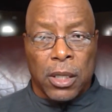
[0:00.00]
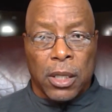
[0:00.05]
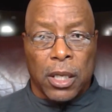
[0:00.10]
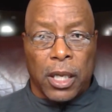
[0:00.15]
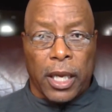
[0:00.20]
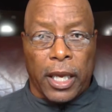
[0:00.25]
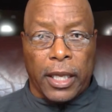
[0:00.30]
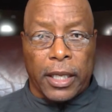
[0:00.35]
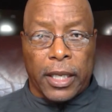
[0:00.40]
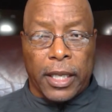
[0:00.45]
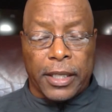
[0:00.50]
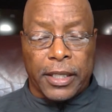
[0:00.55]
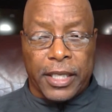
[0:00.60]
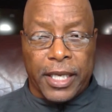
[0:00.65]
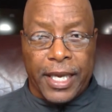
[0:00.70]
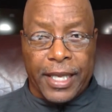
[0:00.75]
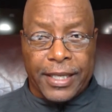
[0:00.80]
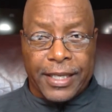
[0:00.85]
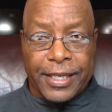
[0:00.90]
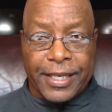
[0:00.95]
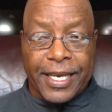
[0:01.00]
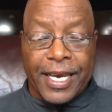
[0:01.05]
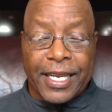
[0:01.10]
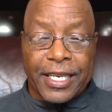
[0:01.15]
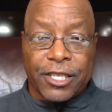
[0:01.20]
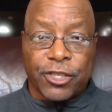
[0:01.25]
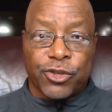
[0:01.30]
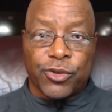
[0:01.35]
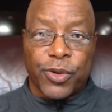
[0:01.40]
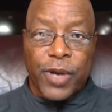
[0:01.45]
and getting the data,
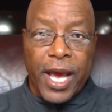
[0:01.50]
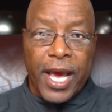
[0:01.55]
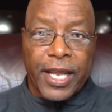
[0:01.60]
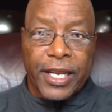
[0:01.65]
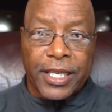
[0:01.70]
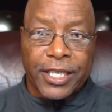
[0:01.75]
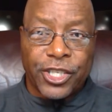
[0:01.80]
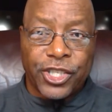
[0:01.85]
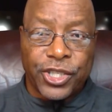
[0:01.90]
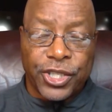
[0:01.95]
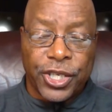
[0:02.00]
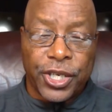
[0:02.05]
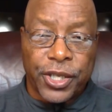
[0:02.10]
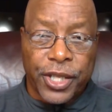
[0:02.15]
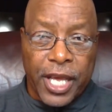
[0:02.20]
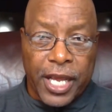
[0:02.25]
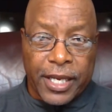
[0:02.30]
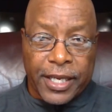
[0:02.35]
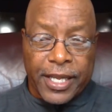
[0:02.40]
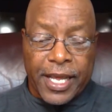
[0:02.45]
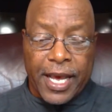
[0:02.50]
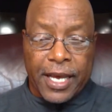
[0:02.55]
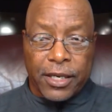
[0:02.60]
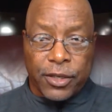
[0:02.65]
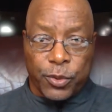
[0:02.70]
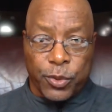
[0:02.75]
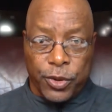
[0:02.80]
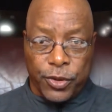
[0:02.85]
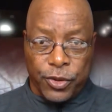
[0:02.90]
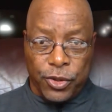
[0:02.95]
and trying to share that data
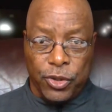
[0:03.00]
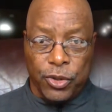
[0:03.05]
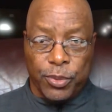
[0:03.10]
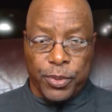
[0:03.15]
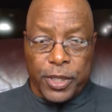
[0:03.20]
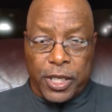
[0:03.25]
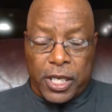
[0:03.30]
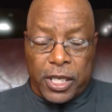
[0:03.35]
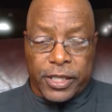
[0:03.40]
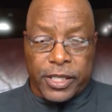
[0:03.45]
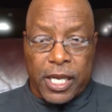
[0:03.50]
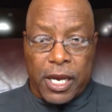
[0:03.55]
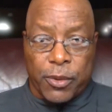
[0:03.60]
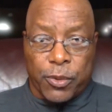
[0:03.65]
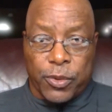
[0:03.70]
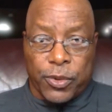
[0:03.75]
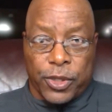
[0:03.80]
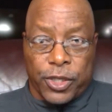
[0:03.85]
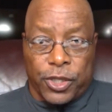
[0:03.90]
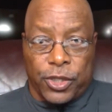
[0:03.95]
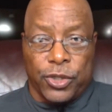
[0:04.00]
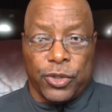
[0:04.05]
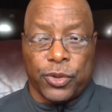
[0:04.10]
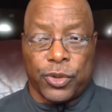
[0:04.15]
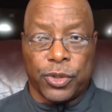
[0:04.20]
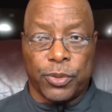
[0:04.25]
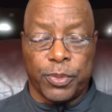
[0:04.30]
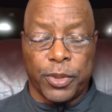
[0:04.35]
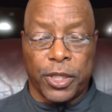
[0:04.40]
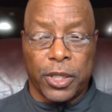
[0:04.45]
with you because I wanted you
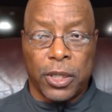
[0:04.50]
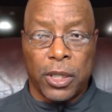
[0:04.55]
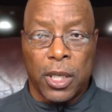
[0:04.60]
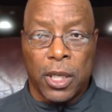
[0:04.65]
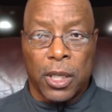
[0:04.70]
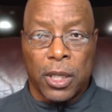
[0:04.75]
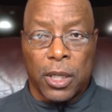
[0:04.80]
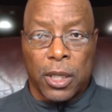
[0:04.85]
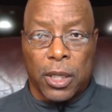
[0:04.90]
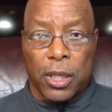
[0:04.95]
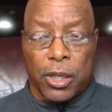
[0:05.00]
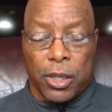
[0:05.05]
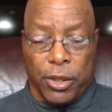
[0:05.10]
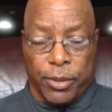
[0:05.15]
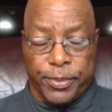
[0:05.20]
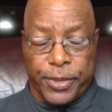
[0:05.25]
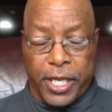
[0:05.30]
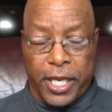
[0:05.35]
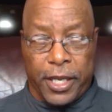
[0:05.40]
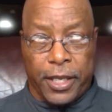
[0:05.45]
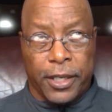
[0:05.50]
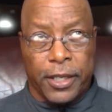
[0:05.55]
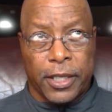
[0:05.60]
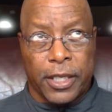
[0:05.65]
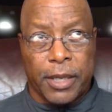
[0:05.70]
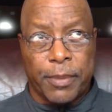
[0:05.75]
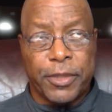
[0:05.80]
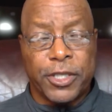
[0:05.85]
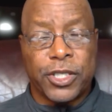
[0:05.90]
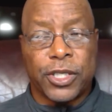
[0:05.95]
to be update.
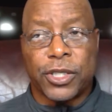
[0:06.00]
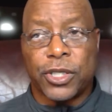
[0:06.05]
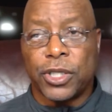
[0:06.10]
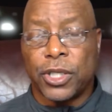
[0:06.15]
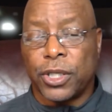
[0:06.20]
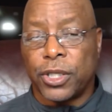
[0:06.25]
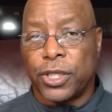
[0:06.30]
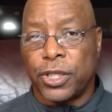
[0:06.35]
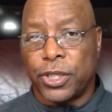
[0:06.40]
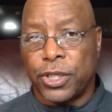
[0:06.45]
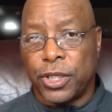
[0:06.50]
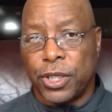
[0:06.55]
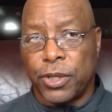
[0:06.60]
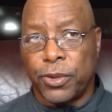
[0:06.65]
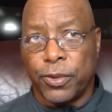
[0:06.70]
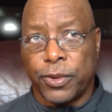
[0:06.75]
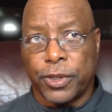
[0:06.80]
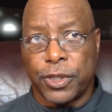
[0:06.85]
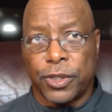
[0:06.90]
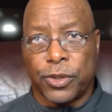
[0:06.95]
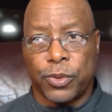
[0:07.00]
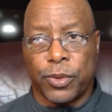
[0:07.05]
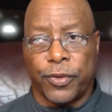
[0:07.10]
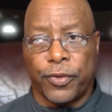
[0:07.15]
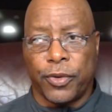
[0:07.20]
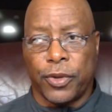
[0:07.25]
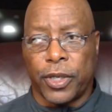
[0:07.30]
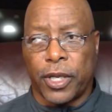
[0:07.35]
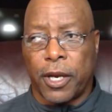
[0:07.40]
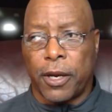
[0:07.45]
Let me just share this with
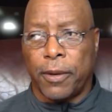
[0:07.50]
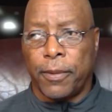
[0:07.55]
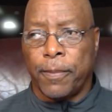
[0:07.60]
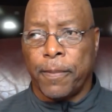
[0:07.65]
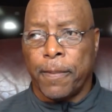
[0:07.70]
you now.